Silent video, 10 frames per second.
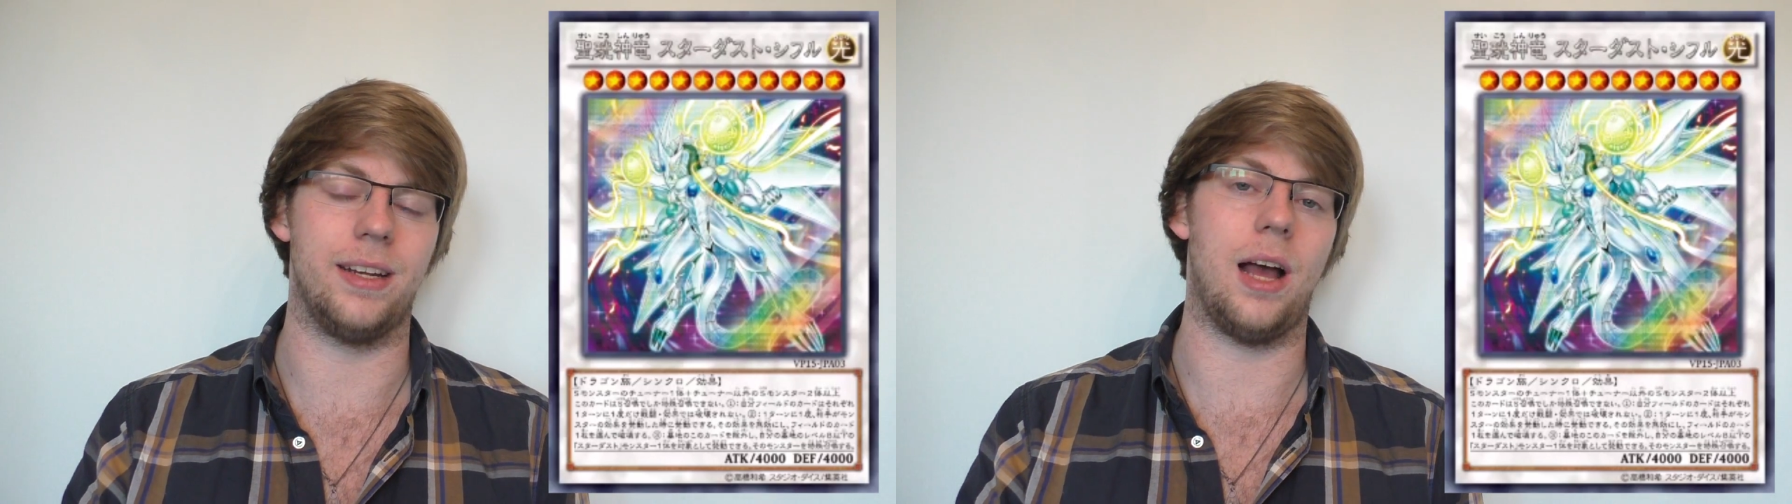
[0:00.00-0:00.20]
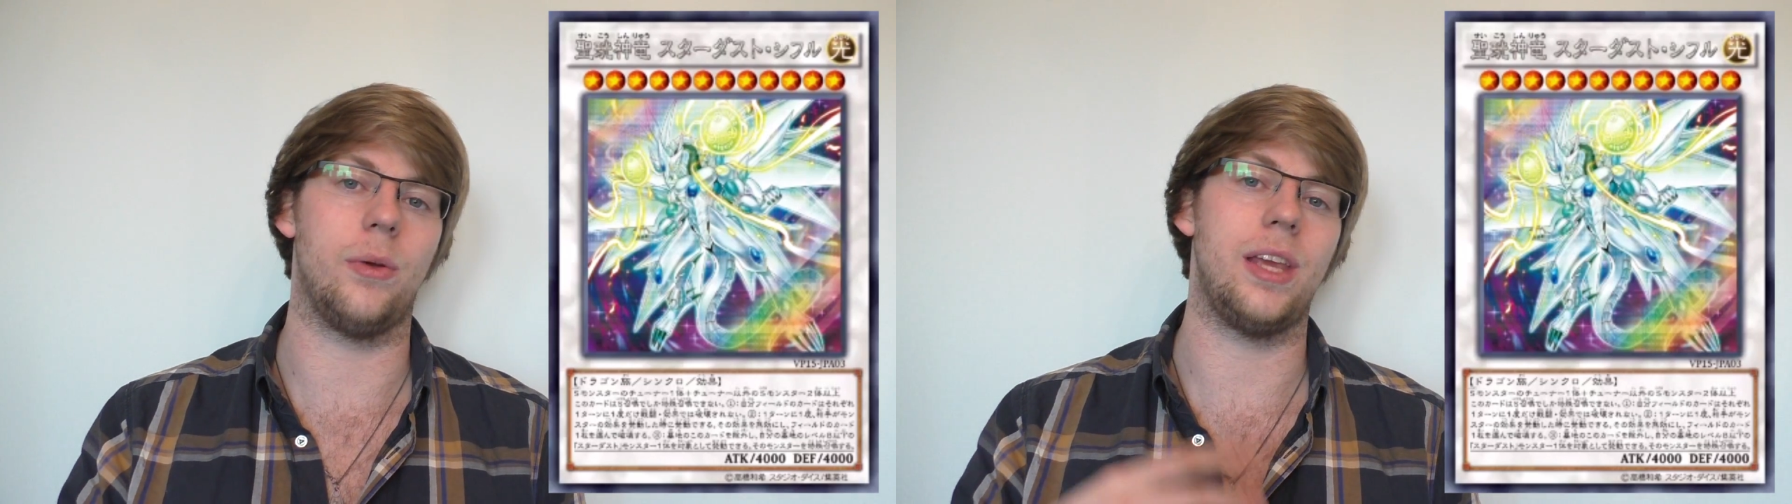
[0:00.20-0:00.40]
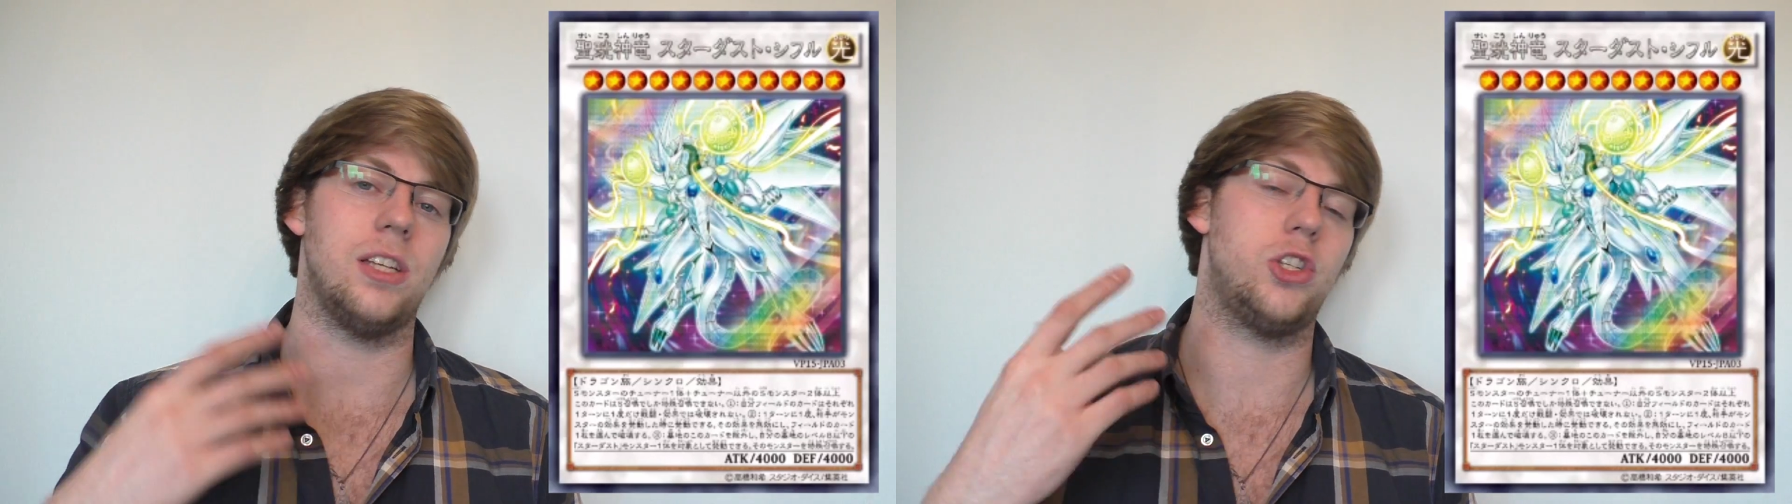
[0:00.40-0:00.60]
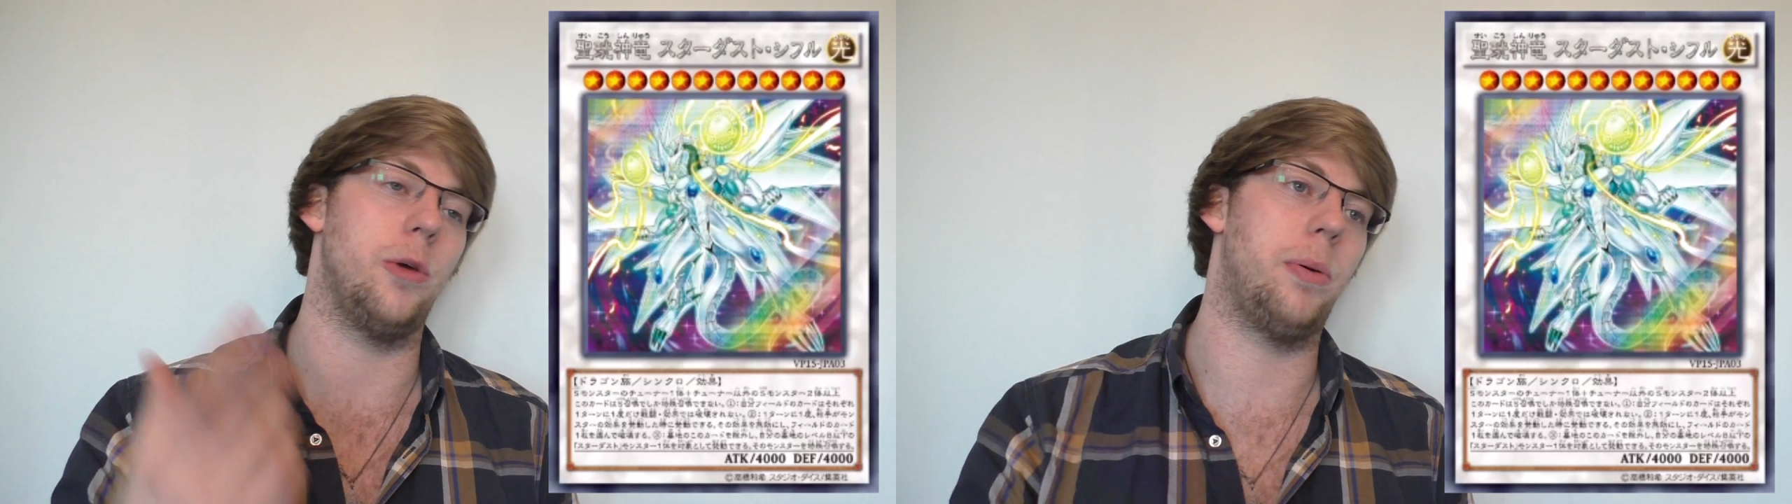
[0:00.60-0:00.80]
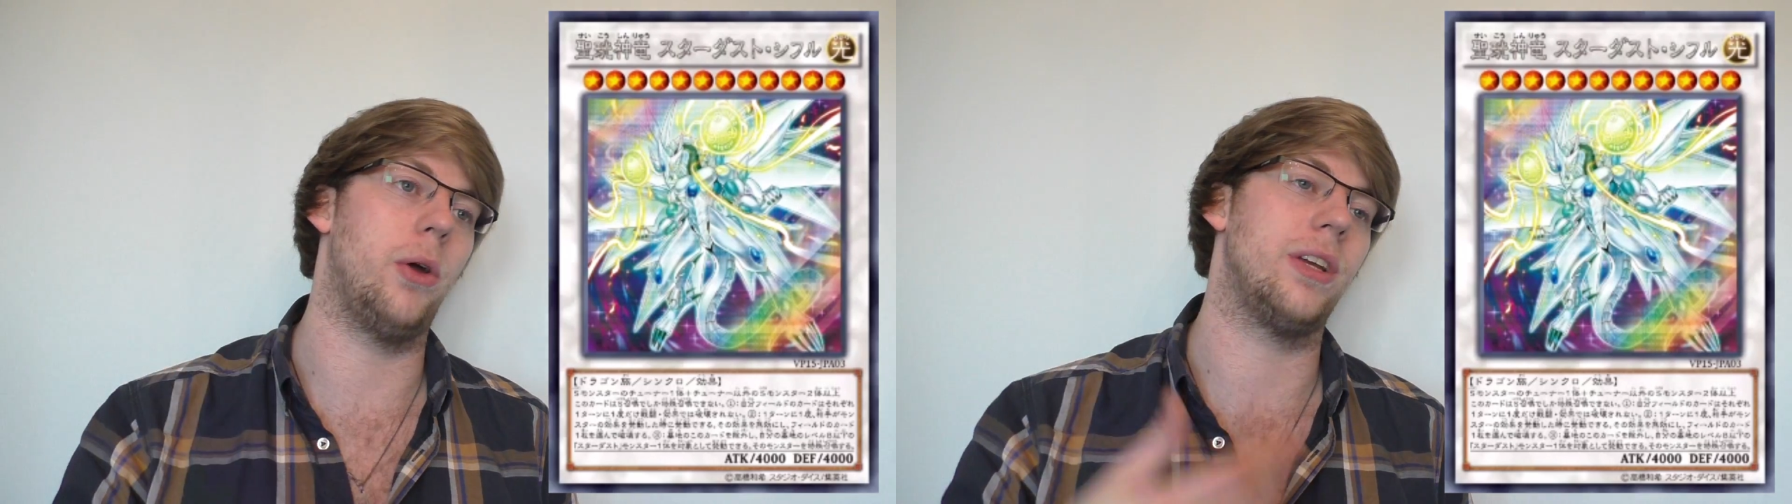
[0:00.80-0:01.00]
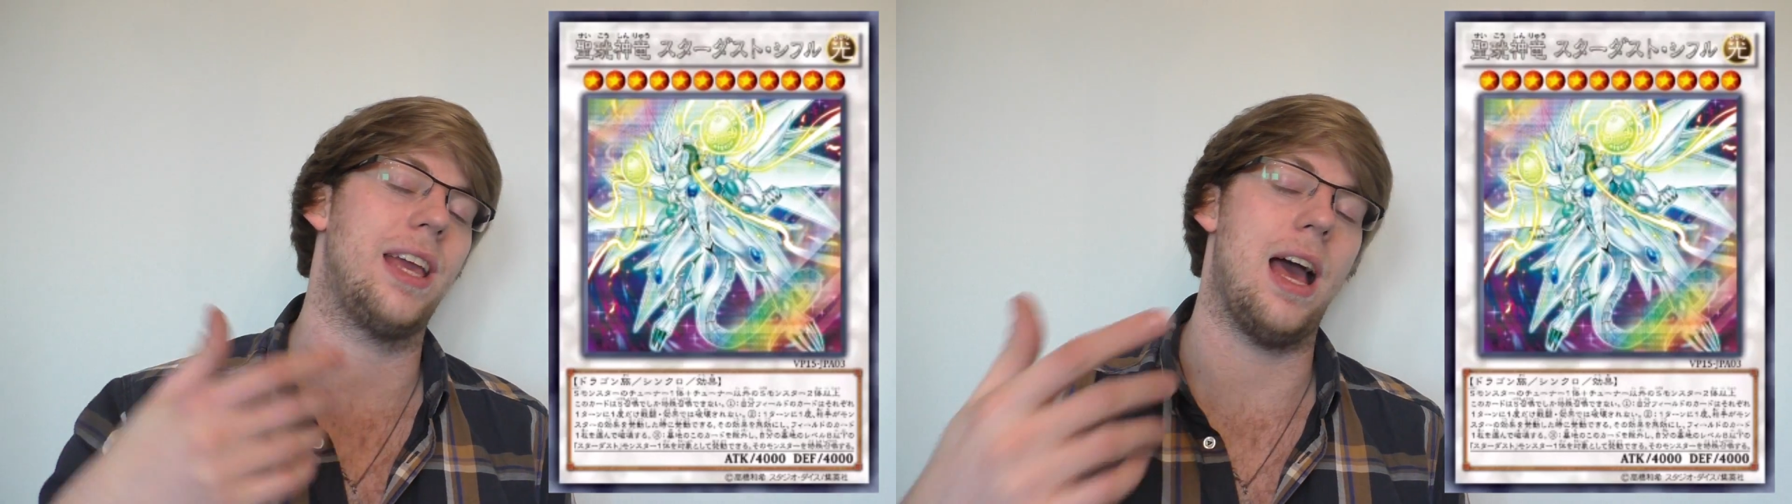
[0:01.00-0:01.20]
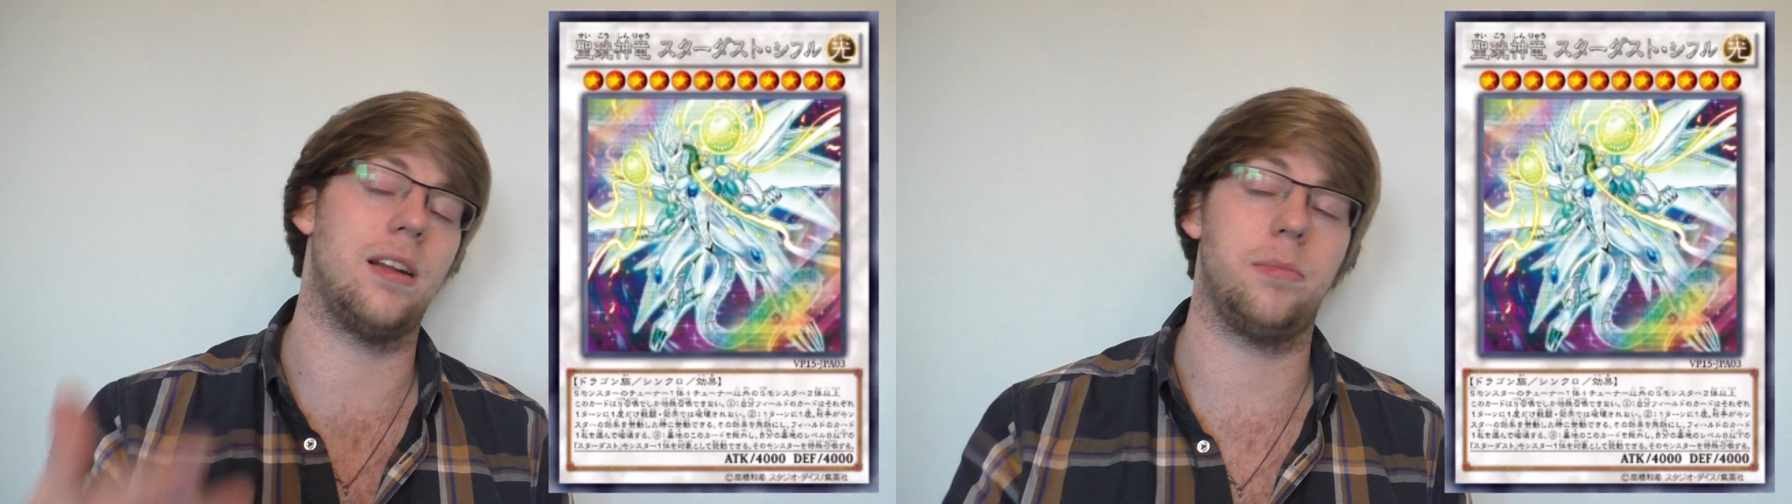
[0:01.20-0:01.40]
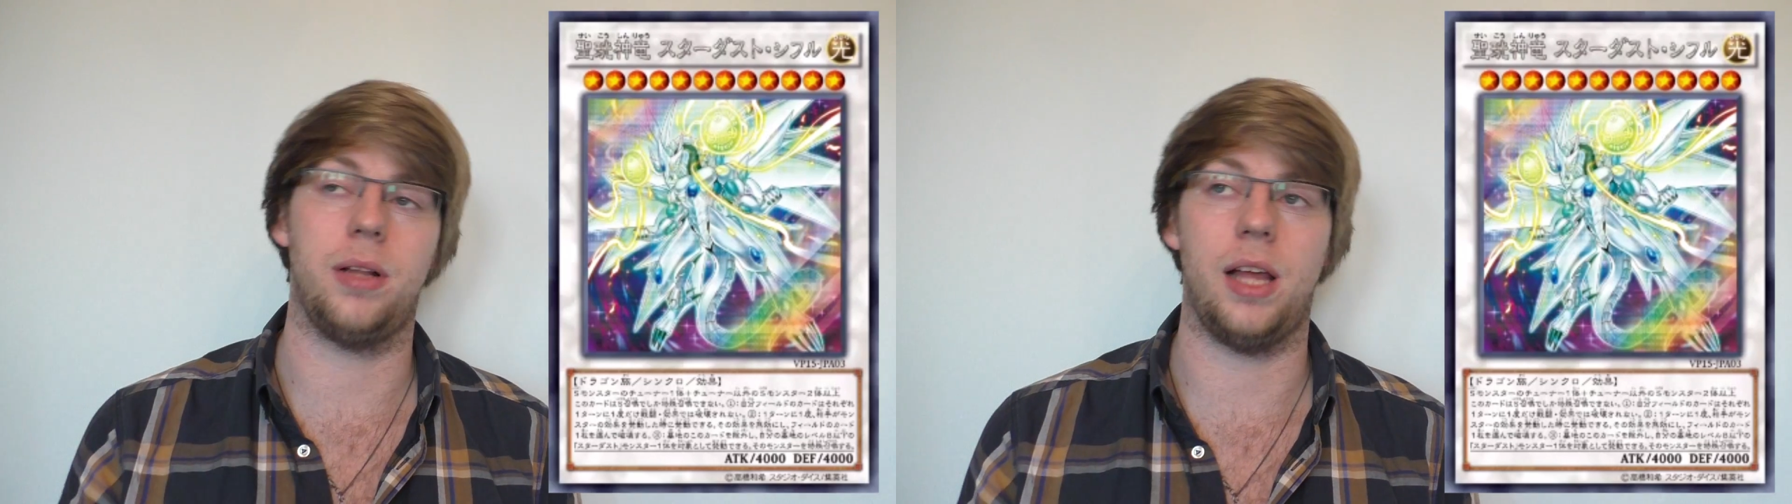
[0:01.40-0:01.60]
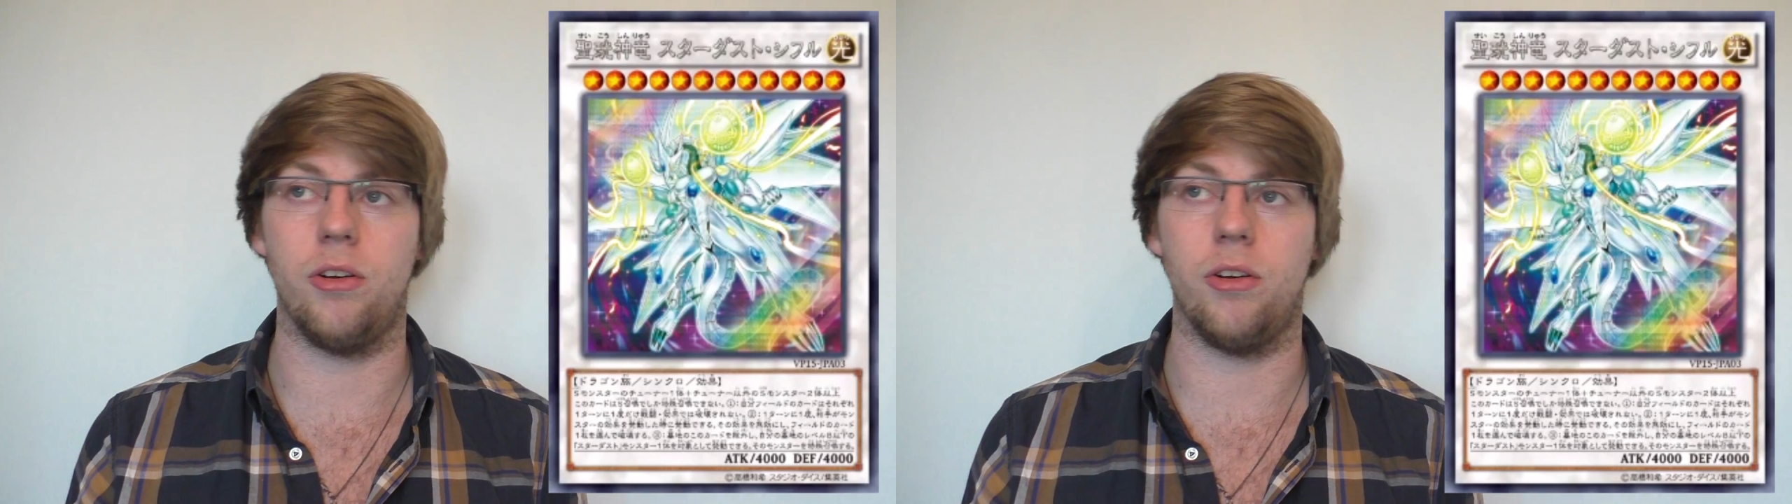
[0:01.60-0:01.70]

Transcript: Now, yes, your opponent can play